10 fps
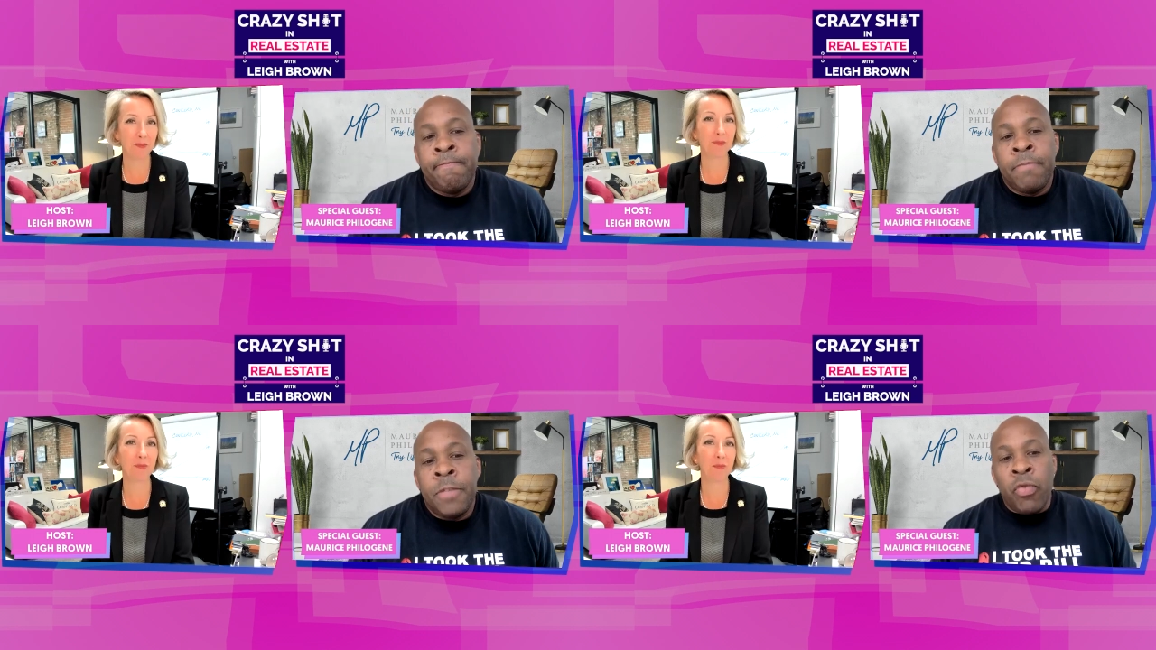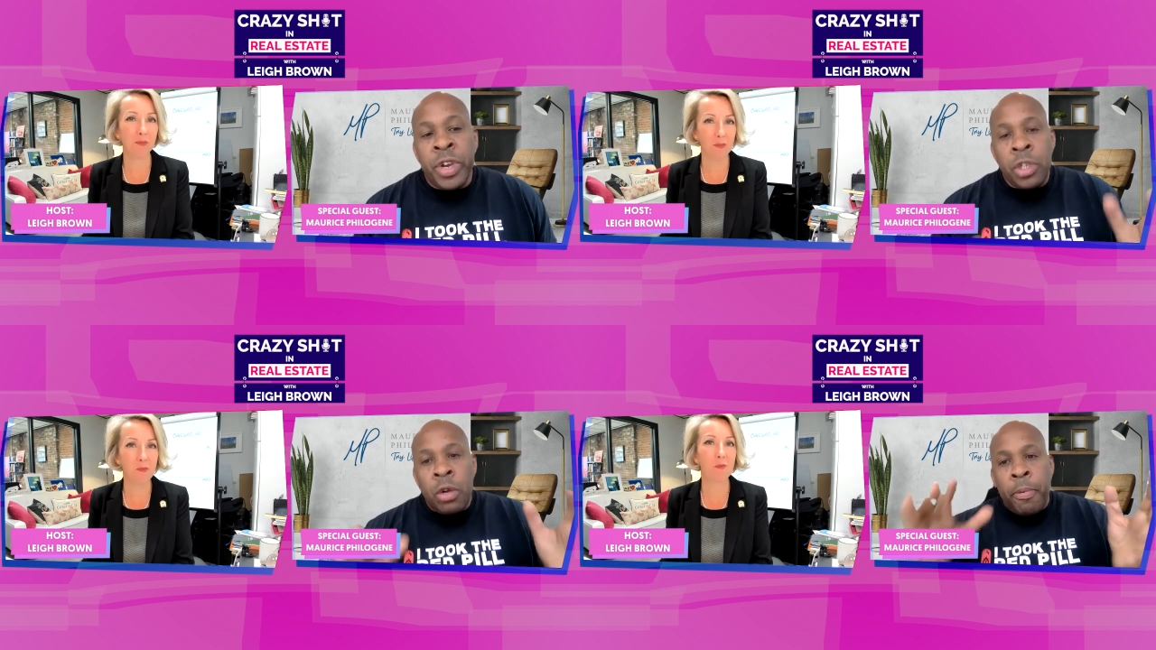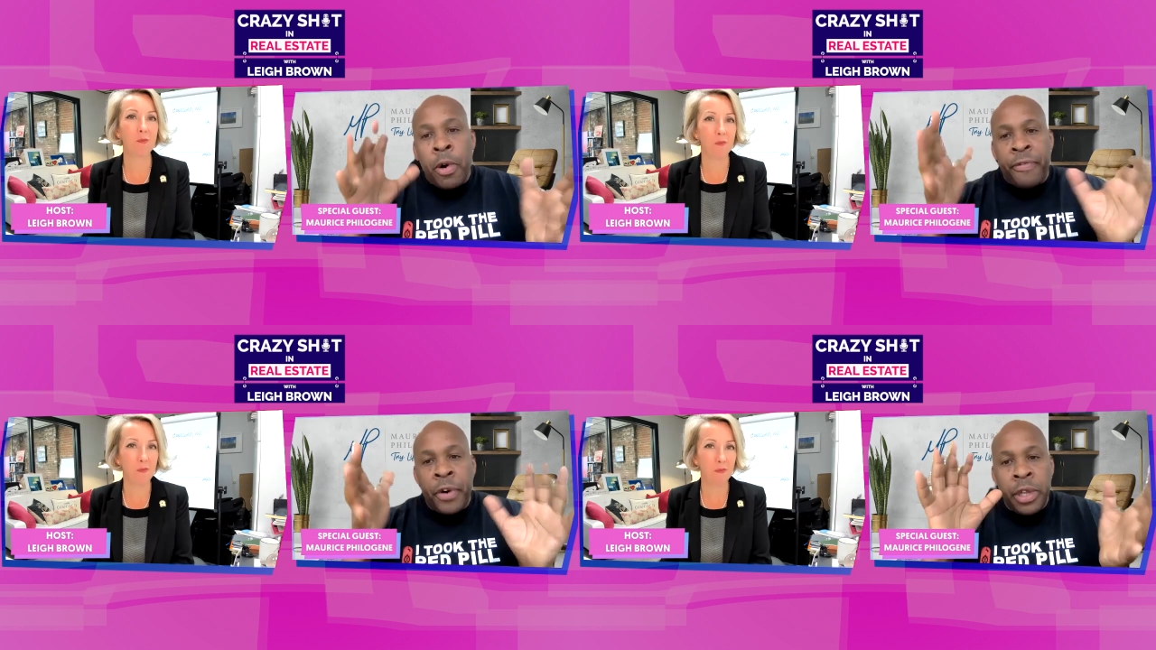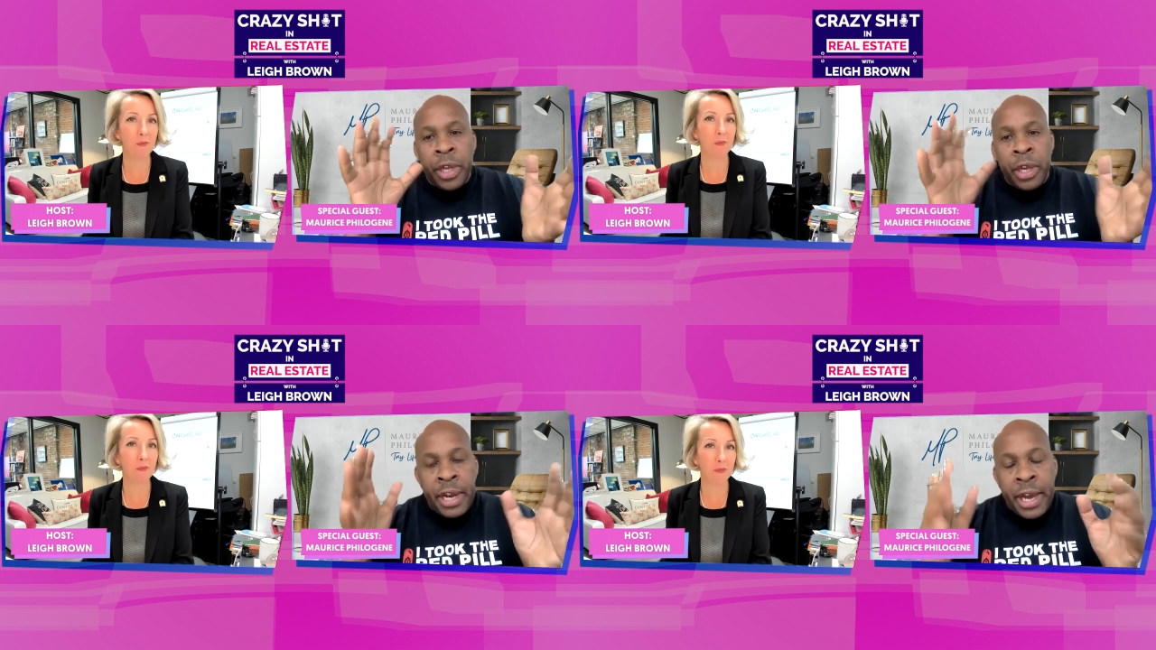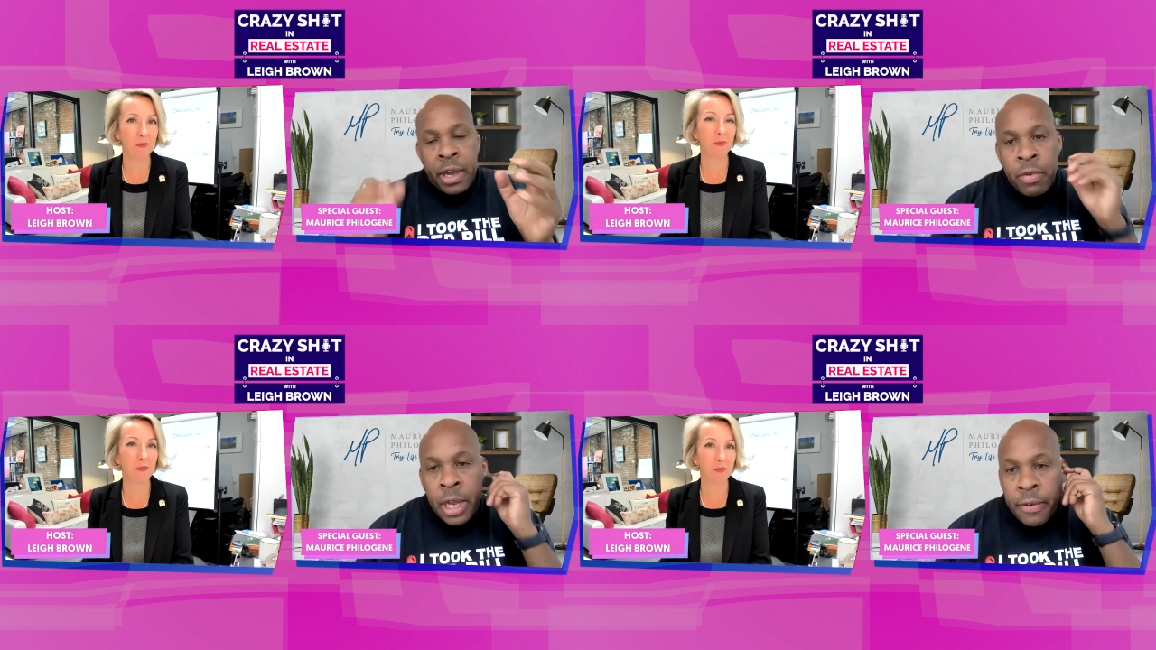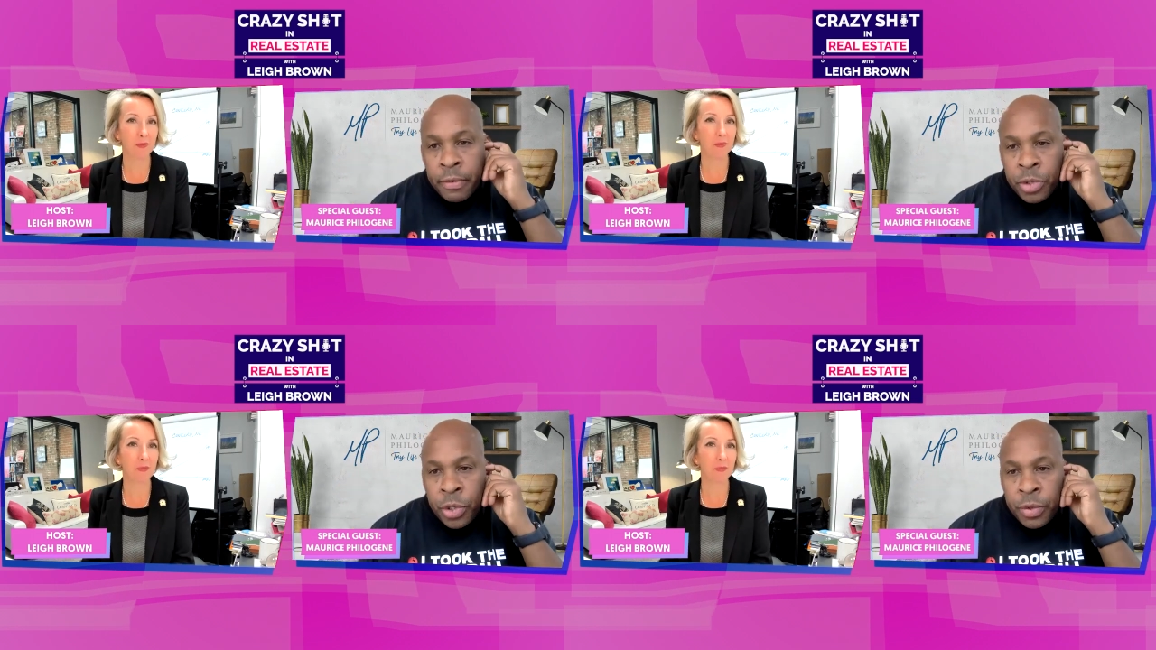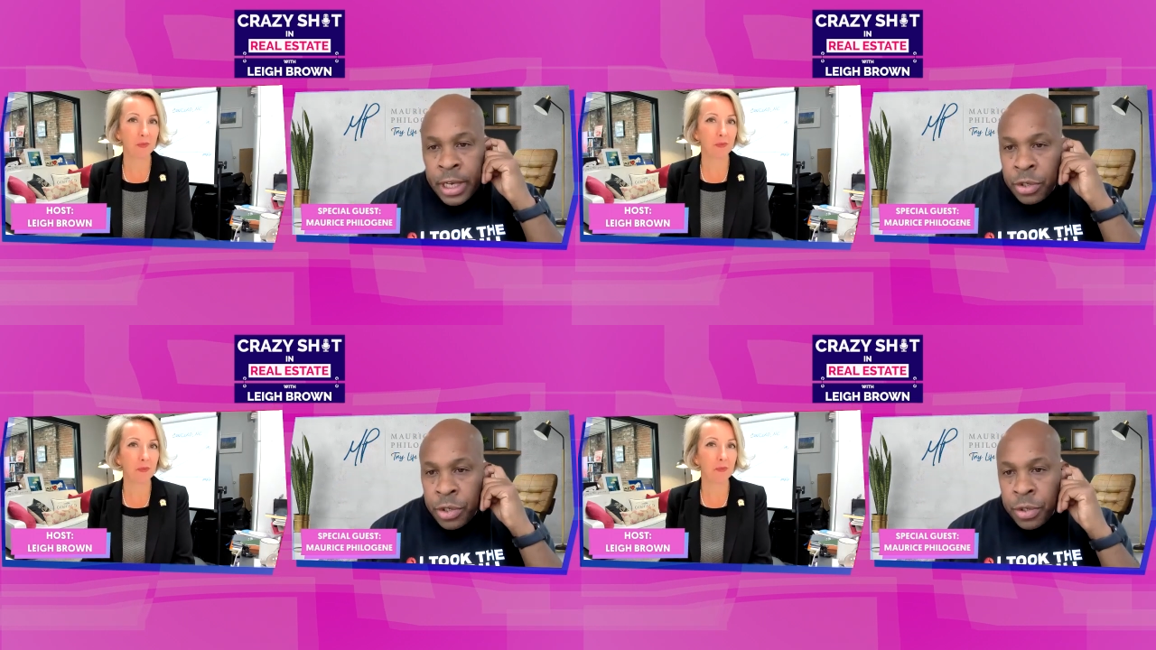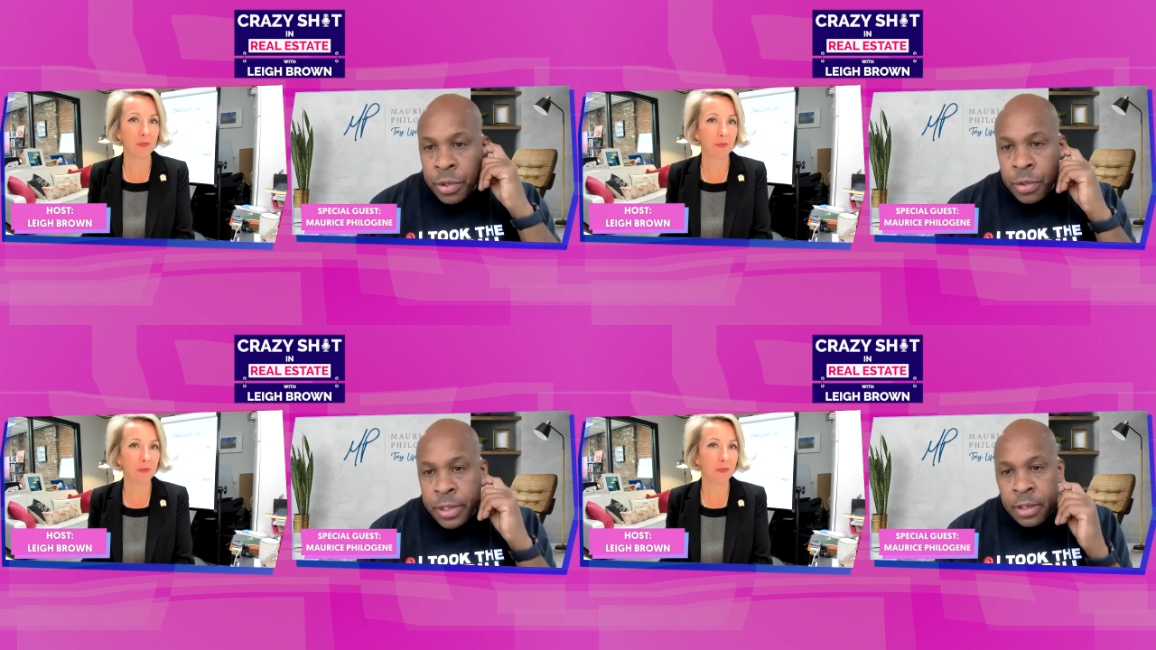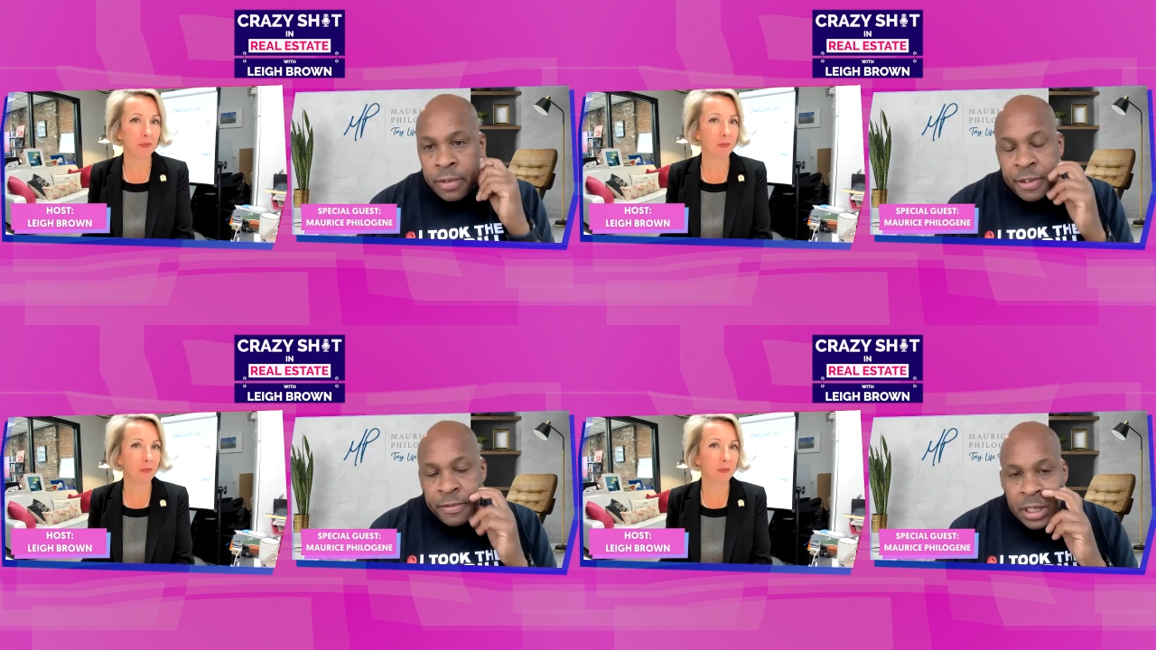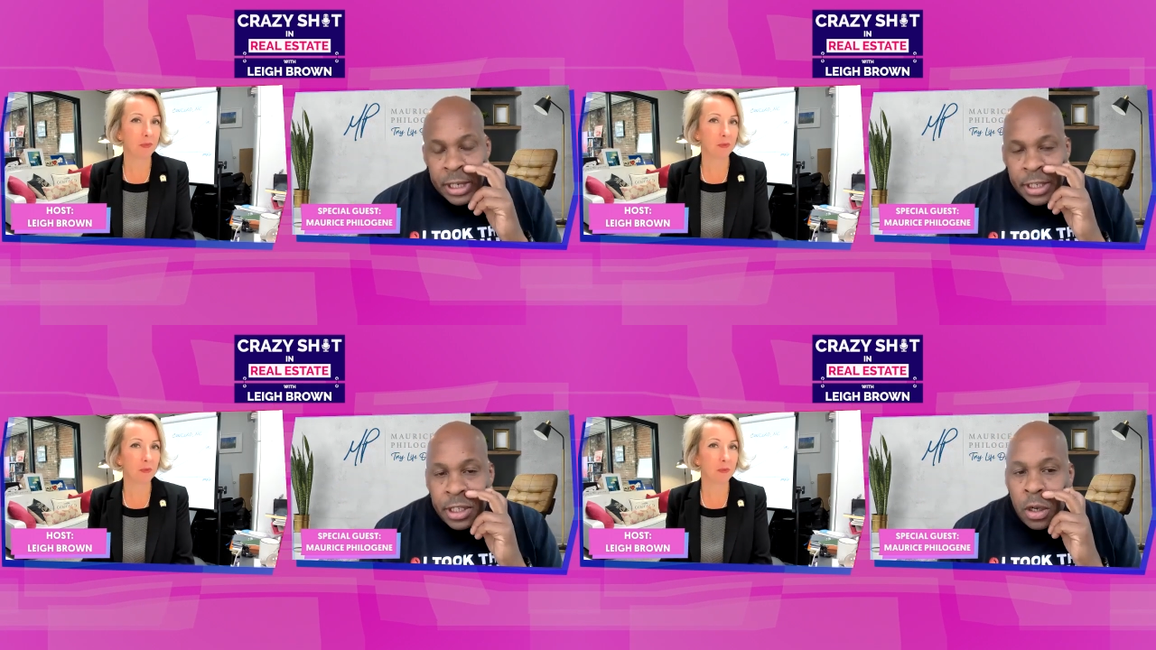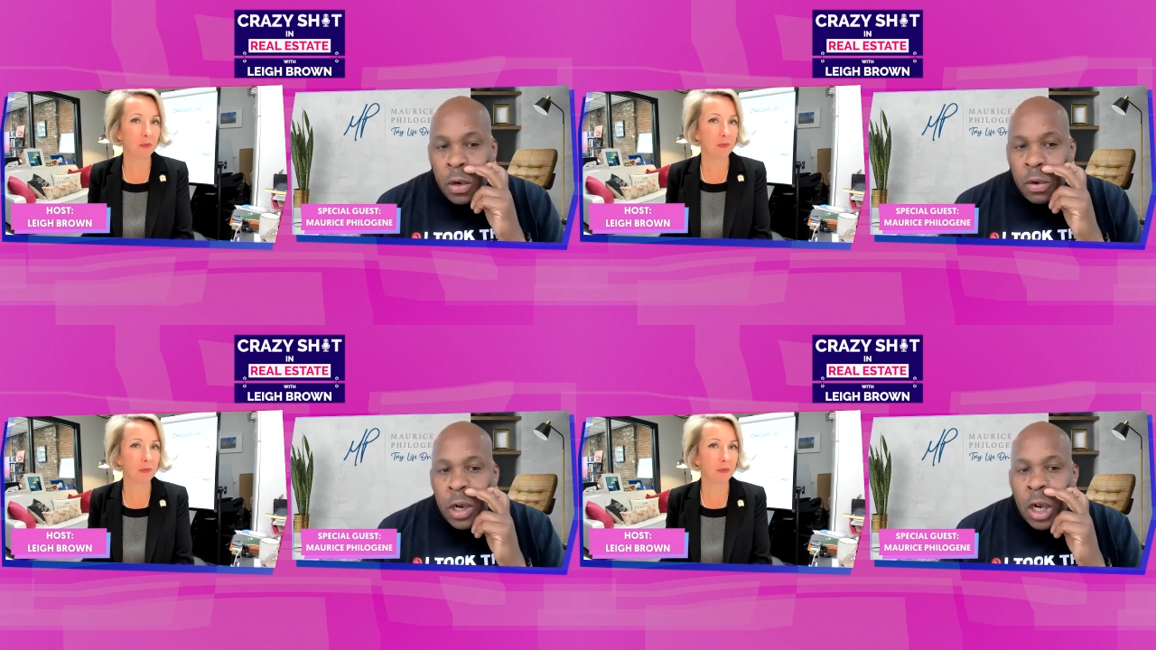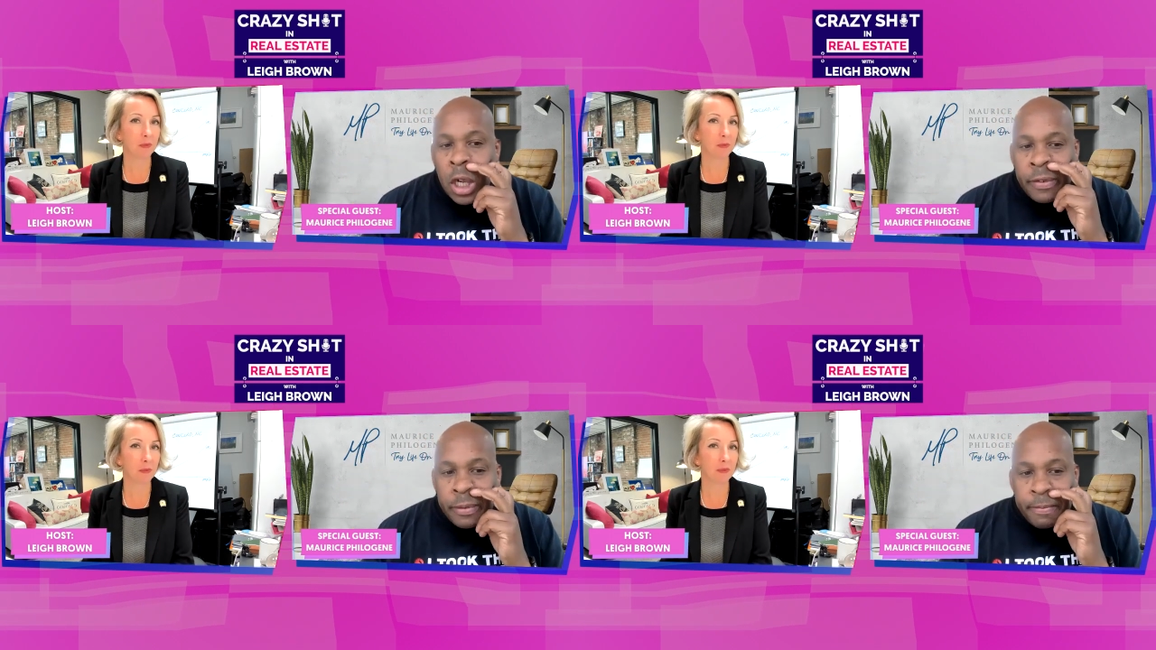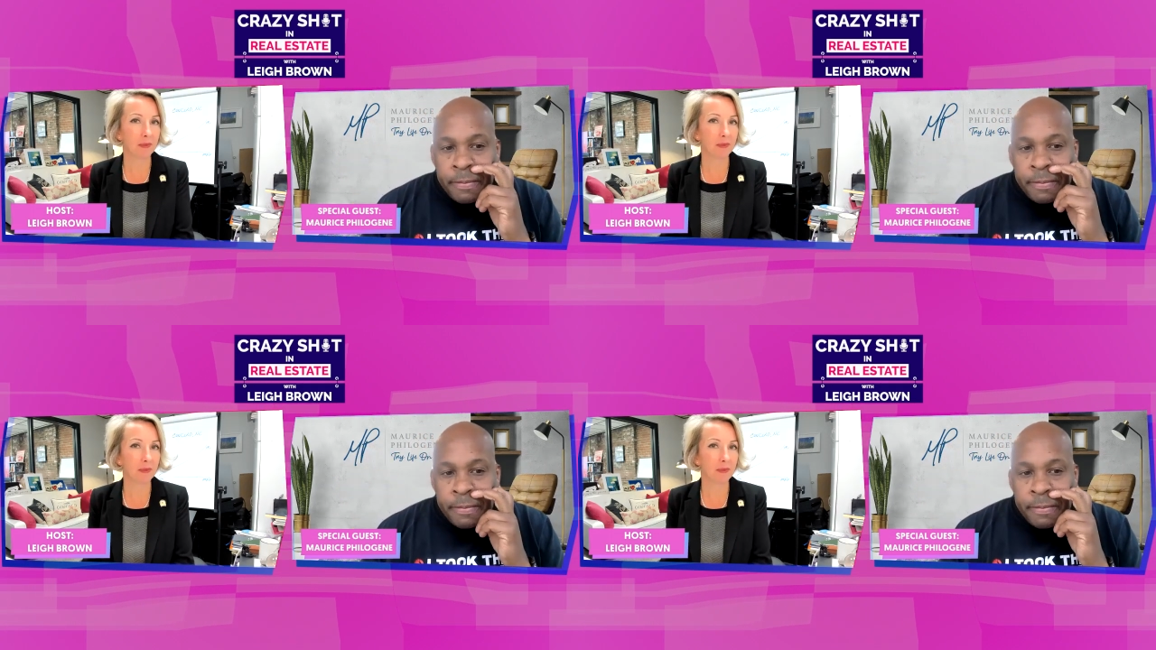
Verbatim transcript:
Speaker 1: The original portfolio that I created from 2002 to 2015, I still own all of them.